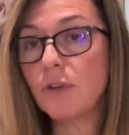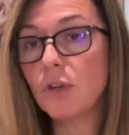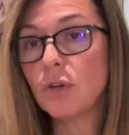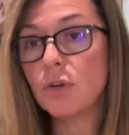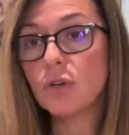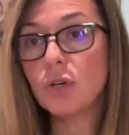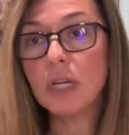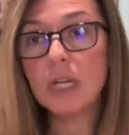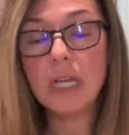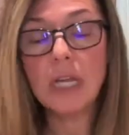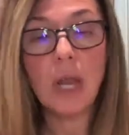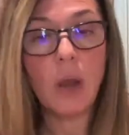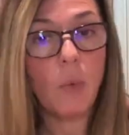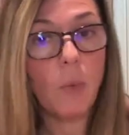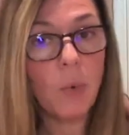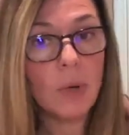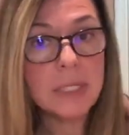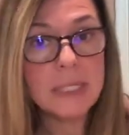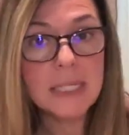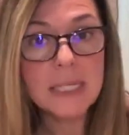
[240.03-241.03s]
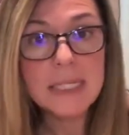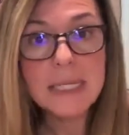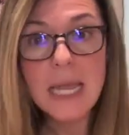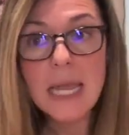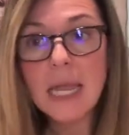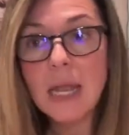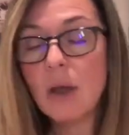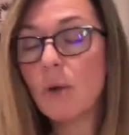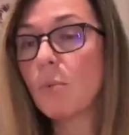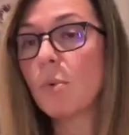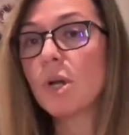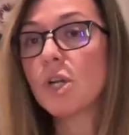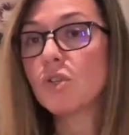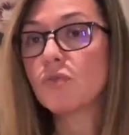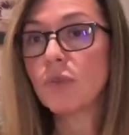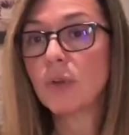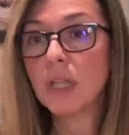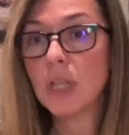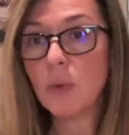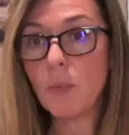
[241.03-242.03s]
you're eating once a day, it works
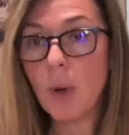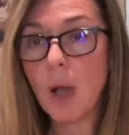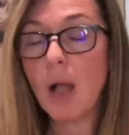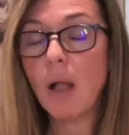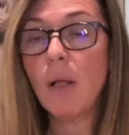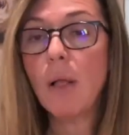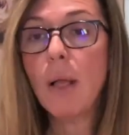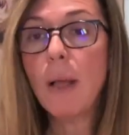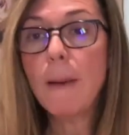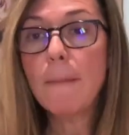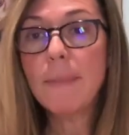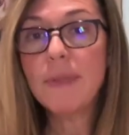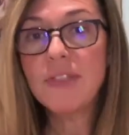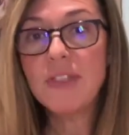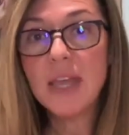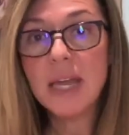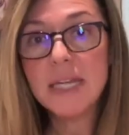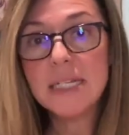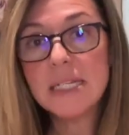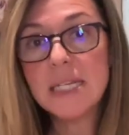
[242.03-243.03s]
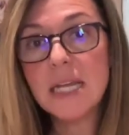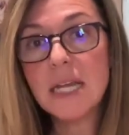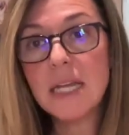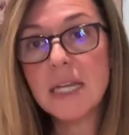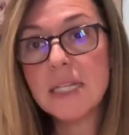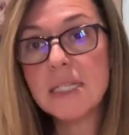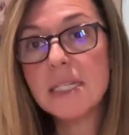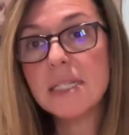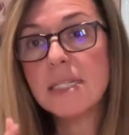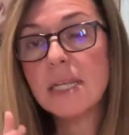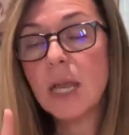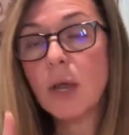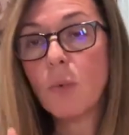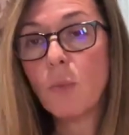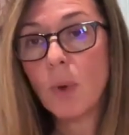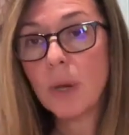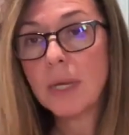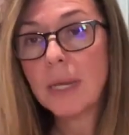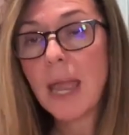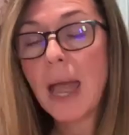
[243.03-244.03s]
really well. But the idea is to take
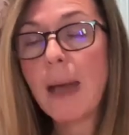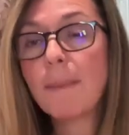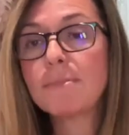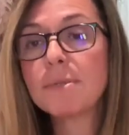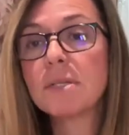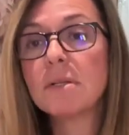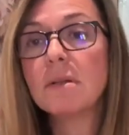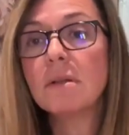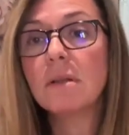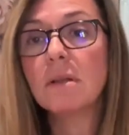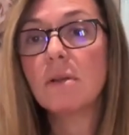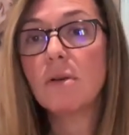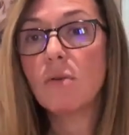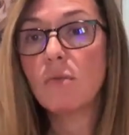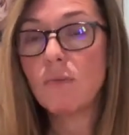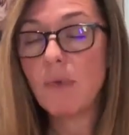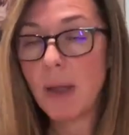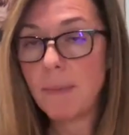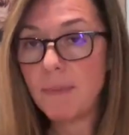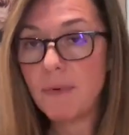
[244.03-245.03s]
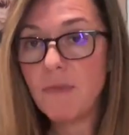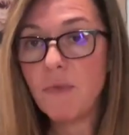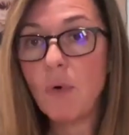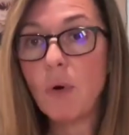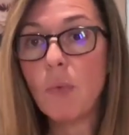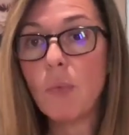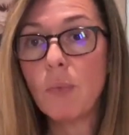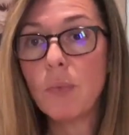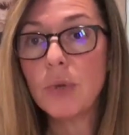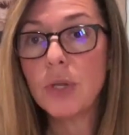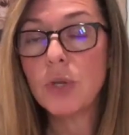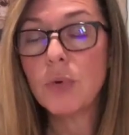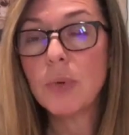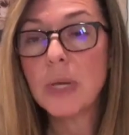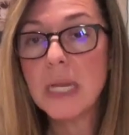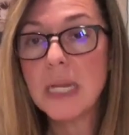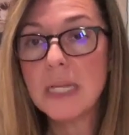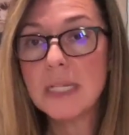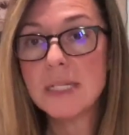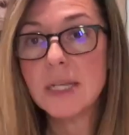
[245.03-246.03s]
one capsule right before you
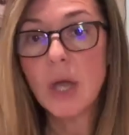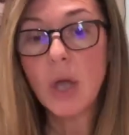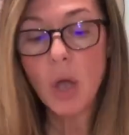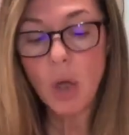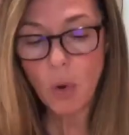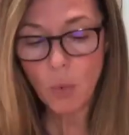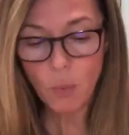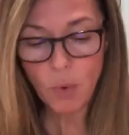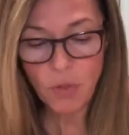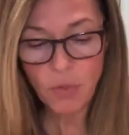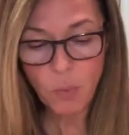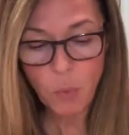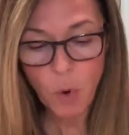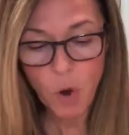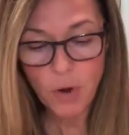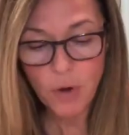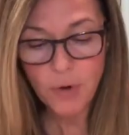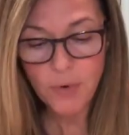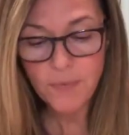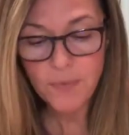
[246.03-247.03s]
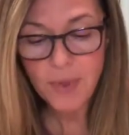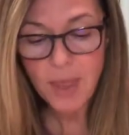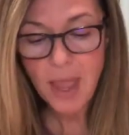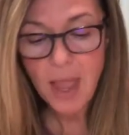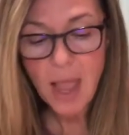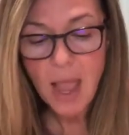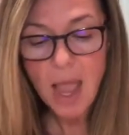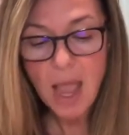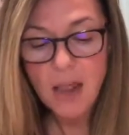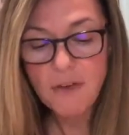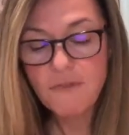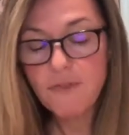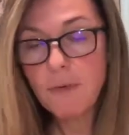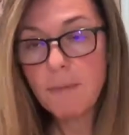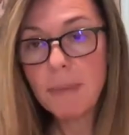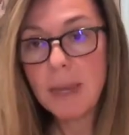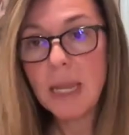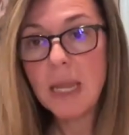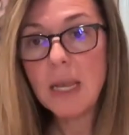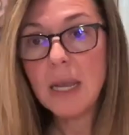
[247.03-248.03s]
eat with water. And for
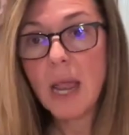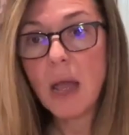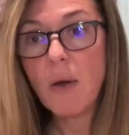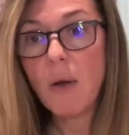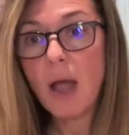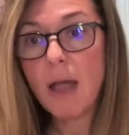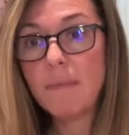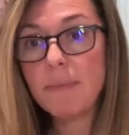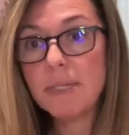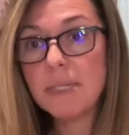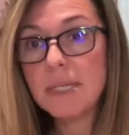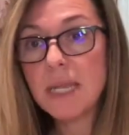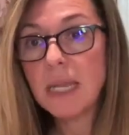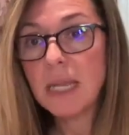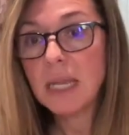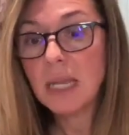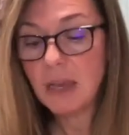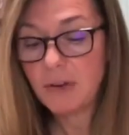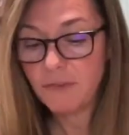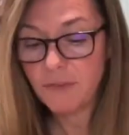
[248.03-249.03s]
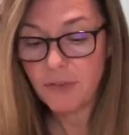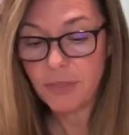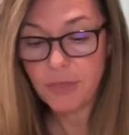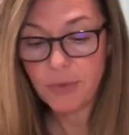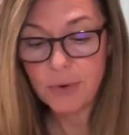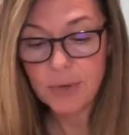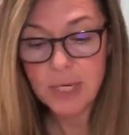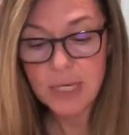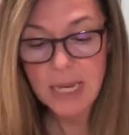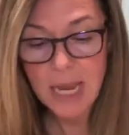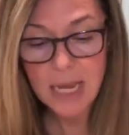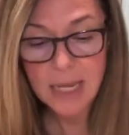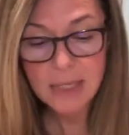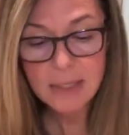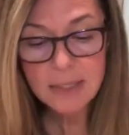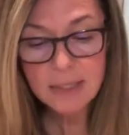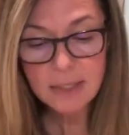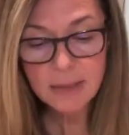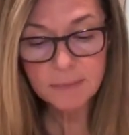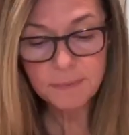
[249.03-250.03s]
me, now I've been taking it for 30
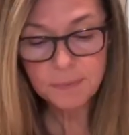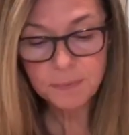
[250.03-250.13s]
days,